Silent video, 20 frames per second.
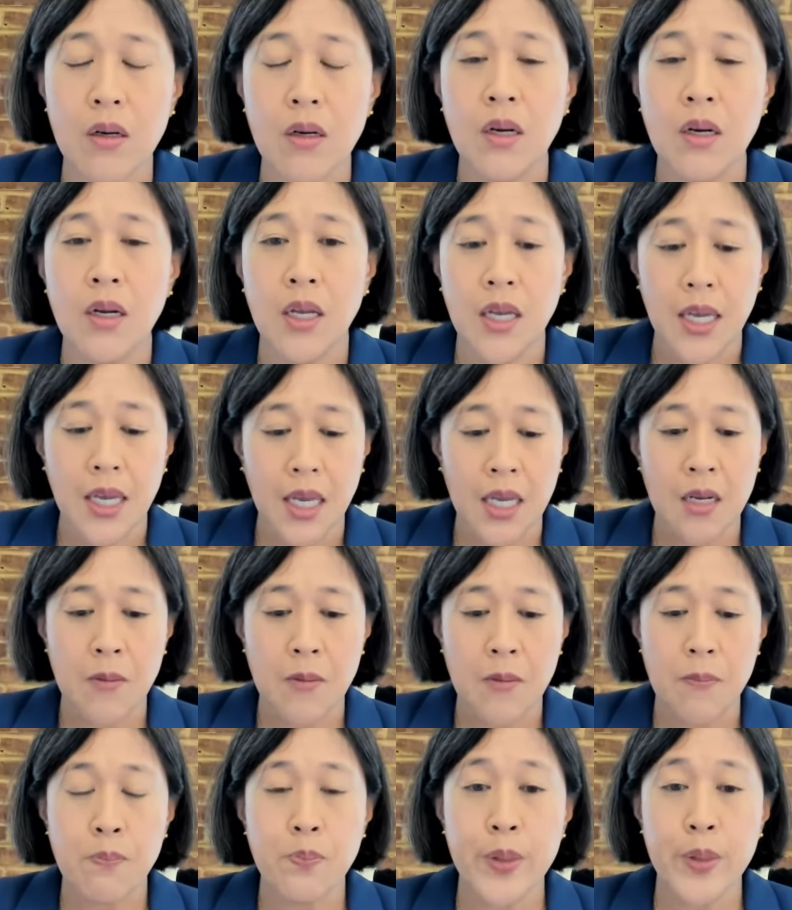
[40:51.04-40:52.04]
in a
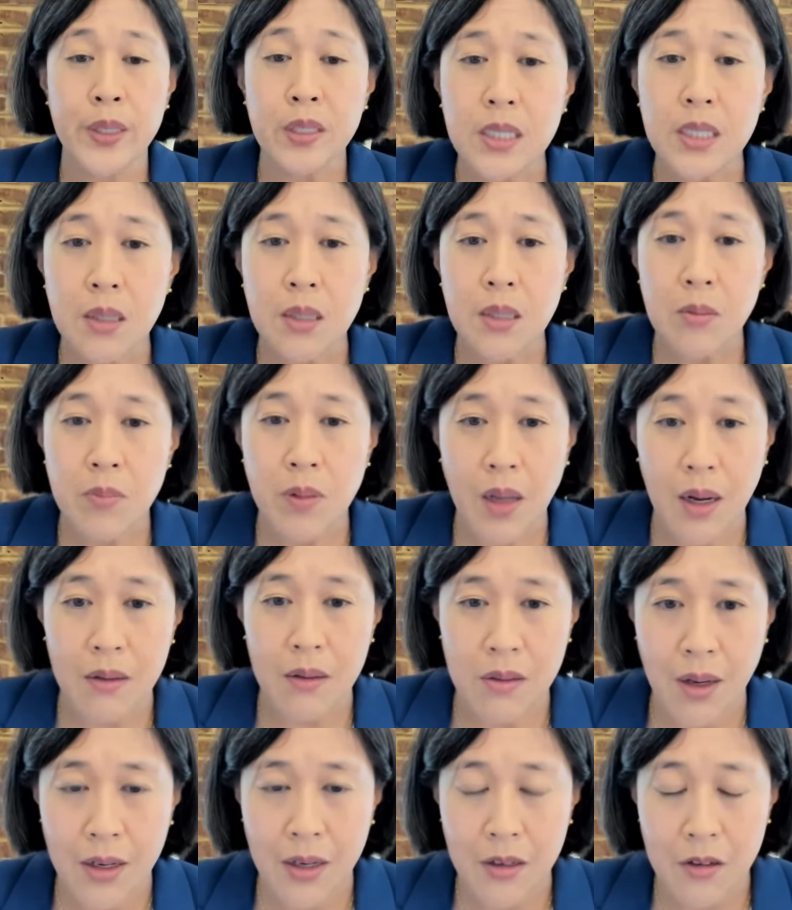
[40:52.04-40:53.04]
building blocks kind
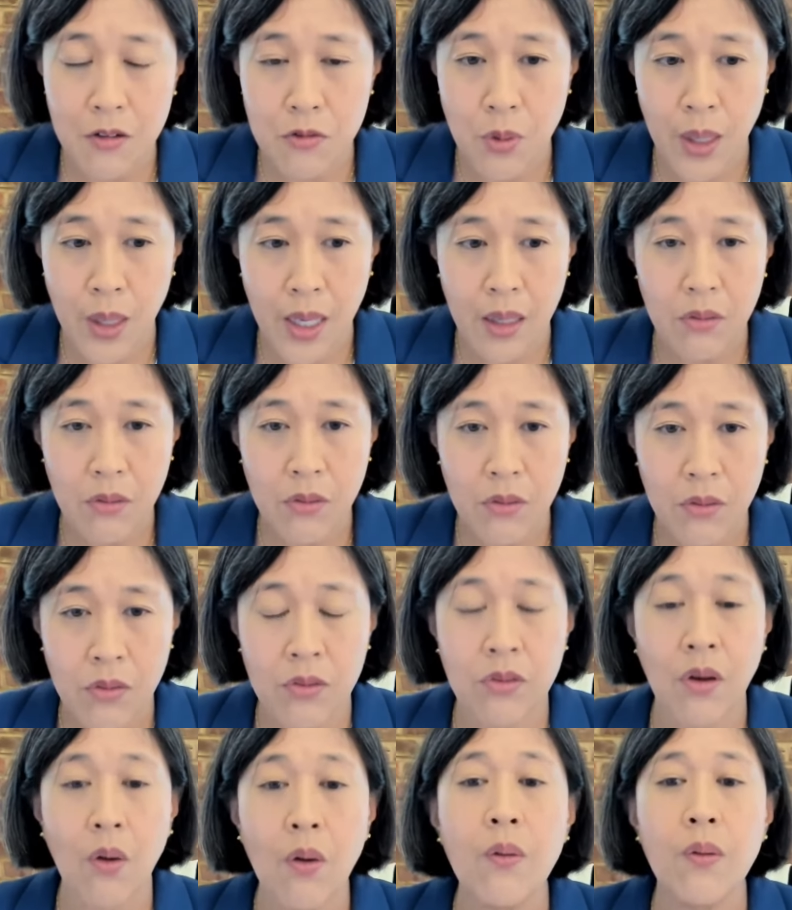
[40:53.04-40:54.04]
of way so
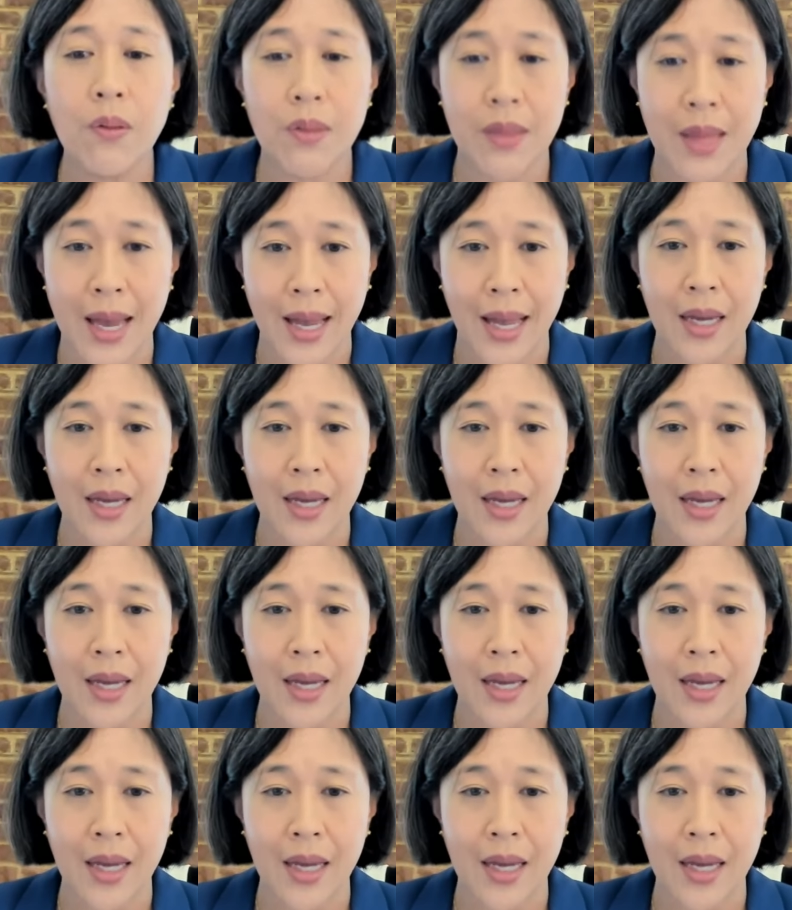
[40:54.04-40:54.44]
that